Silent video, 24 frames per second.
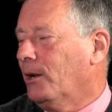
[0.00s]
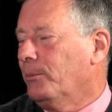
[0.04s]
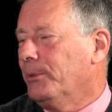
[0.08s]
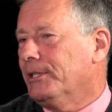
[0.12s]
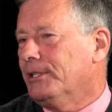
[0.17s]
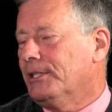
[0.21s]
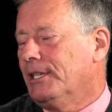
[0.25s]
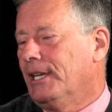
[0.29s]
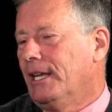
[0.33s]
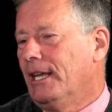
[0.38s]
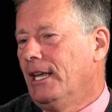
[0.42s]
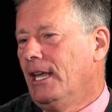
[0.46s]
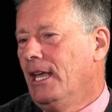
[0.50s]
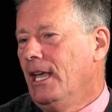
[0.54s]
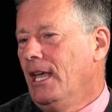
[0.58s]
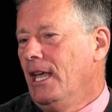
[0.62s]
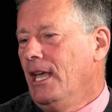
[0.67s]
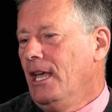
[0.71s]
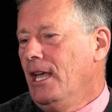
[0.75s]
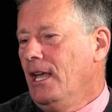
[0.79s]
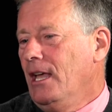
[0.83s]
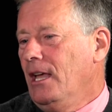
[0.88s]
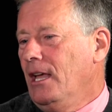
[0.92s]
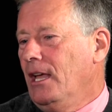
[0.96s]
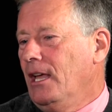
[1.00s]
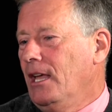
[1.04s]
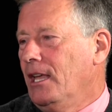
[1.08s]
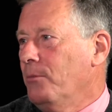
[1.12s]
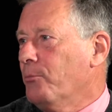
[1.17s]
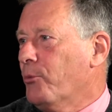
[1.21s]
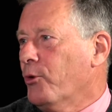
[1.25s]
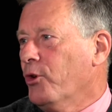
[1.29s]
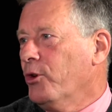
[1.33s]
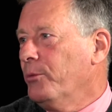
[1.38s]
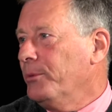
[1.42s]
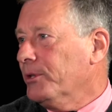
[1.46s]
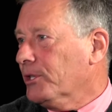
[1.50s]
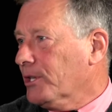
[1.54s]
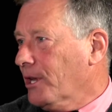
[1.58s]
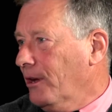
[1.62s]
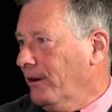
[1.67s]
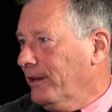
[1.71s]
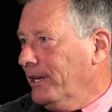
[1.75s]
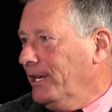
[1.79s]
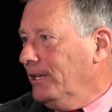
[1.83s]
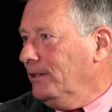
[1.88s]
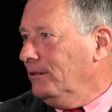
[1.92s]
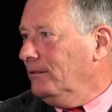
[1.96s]
But improvements
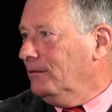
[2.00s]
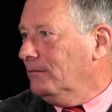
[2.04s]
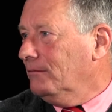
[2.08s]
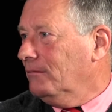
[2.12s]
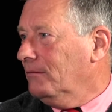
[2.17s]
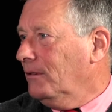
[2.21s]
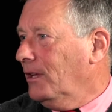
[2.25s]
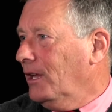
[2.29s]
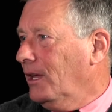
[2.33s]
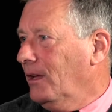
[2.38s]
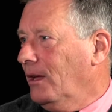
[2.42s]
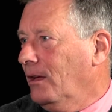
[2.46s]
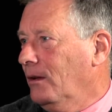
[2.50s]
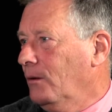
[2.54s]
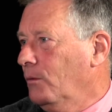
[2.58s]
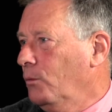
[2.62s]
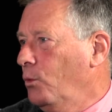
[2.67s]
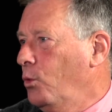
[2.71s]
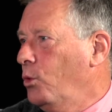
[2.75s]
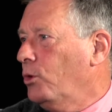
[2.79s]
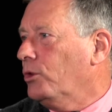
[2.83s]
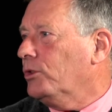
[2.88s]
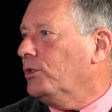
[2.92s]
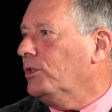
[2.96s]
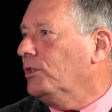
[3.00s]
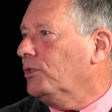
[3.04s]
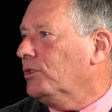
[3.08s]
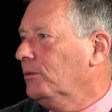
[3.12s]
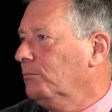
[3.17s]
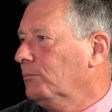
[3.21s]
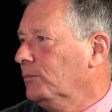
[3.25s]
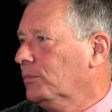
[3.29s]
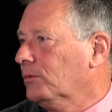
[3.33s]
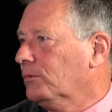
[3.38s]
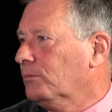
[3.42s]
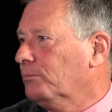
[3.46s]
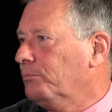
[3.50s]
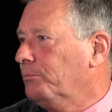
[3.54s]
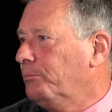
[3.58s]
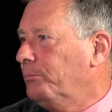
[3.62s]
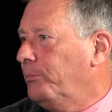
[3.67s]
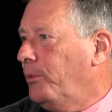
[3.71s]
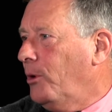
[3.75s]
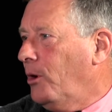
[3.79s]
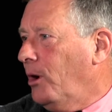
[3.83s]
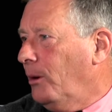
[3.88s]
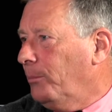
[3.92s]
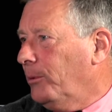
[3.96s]
going in, water systems,
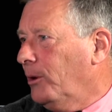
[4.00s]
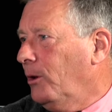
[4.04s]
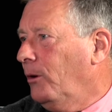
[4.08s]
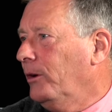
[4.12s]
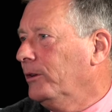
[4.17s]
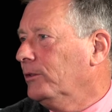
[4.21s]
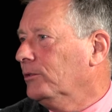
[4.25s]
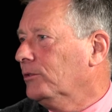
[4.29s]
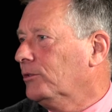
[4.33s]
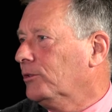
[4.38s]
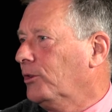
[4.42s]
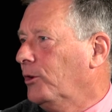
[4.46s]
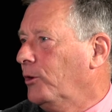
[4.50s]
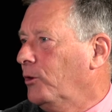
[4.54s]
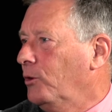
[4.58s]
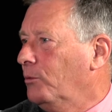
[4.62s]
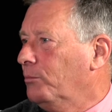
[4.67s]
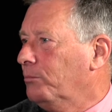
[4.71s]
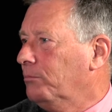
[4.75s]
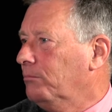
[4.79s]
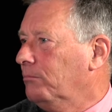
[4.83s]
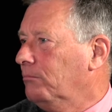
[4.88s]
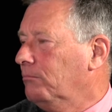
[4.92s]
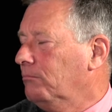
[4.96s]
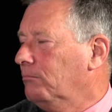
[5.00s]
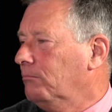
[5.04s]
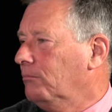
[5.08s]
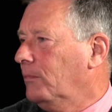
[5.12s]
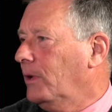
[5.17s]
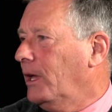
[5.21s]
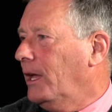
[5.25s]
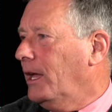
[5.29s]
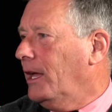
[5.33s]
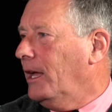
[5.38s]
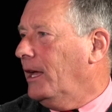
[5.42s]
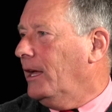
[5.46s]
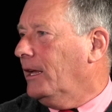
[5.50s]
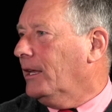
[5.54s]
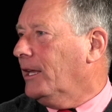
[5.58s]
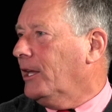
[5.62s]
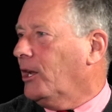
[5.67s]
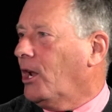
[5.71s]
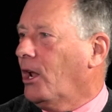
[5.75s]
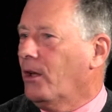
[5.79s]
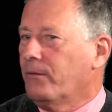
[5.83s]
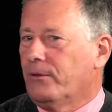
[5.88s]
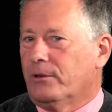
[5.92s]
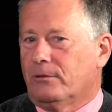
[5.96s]
pipelines to help
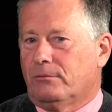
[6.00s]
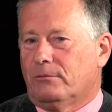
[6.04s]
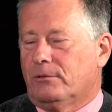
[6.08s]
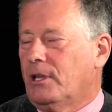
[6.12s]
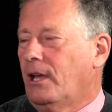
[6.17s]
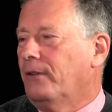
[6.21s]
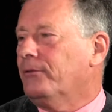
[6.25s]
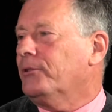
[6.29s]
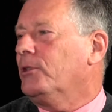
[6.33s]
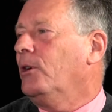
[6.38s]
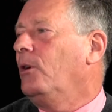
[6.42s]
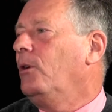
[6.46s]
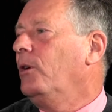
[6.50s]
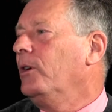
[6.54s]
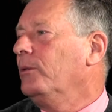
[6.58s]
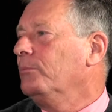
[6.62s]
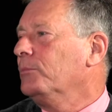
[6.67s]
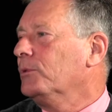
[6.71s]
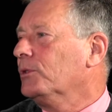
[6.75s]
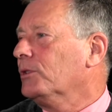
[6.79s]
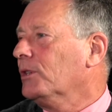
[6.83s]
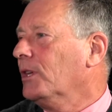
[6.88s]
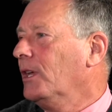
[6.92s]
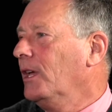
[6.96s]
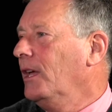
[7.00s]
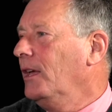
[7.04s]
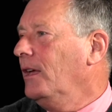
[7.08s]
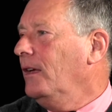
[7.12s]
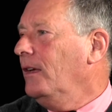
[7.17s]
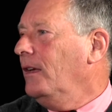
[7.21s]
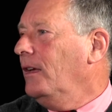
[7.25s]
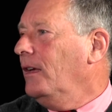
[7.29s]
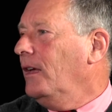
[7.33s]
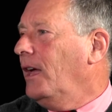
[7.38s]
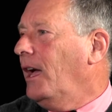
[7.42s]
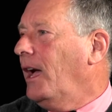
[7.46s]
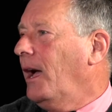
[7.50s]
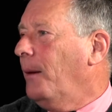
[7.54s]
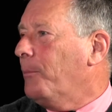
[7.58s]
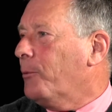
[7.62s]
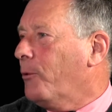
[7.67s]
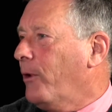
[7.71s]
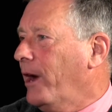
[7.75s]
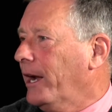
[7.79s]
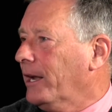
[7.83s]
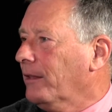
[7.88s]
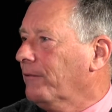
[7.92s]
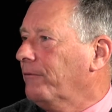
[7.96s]
get over tough times,
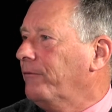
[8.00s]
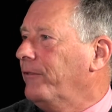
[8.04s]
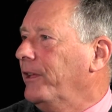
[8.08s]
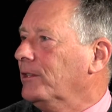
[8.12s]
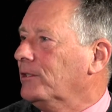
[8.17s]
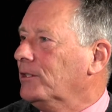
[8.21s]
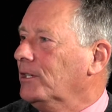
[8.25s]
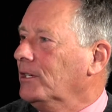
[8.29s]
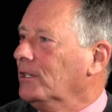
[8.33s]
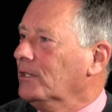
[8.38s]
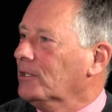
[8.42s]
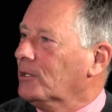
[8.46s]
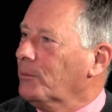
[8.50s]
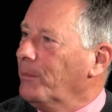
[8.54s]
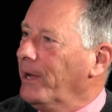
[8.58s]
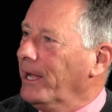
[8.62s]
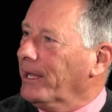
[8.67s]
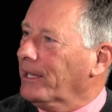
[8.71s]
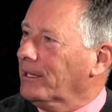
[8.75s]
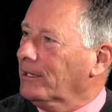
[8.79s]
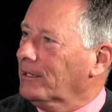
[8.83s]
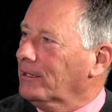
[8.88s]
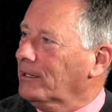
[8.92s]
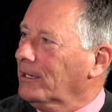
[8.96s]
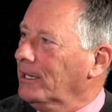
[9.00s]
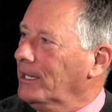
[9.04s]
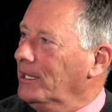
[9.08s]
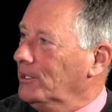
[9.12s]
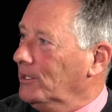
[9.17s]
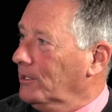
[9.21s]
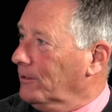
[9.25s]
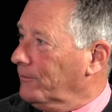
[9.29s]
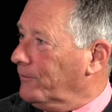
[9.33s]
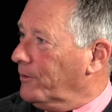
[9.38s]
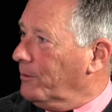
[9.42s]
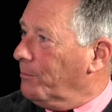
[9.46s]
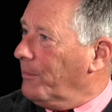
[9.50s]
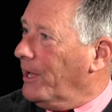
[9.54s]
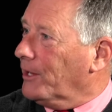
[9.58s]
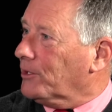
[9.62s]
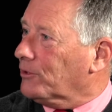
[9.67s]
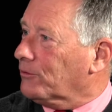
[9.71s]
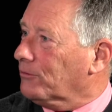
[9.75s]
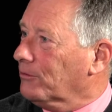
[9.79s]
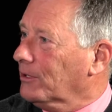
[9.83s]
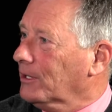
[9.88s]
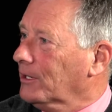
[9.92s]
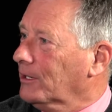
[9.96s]
upgrading fencing to make it easier for
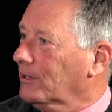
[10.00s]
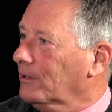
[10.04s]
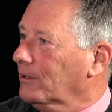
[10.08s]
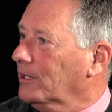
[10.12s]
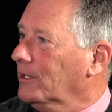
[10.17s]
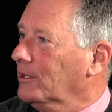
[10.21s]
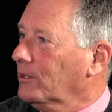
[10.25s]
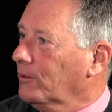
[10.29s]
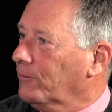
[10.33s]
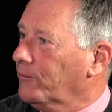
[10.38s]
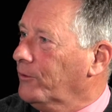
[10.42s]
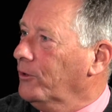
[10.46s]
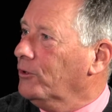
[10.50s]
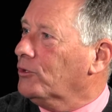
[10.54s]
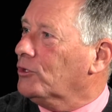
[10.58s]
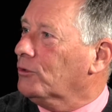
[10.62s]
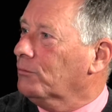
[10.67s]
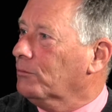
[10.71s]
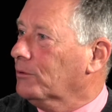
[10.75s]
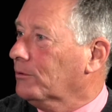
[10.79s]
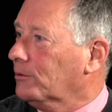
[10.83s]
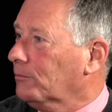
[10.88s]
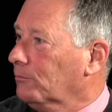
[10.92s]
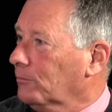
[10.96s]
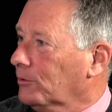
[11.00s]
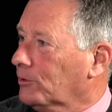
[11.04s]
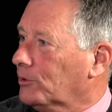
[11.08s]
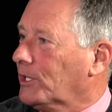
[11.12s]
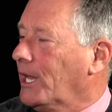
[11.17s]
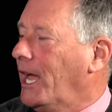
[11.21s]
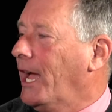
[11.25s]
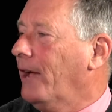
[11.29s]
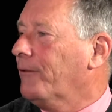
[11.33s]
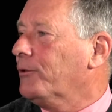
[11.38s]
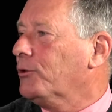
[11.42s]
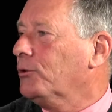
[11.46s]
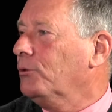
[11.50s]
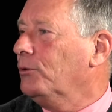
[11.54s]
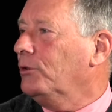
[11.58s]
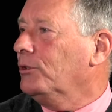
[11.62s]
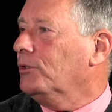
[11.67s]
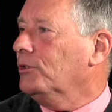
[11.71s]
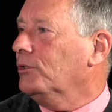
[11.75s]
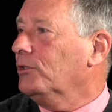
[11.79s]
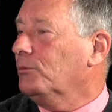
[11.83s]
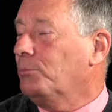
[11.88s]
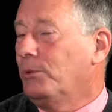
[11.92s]
mustering in the future with staff shortages.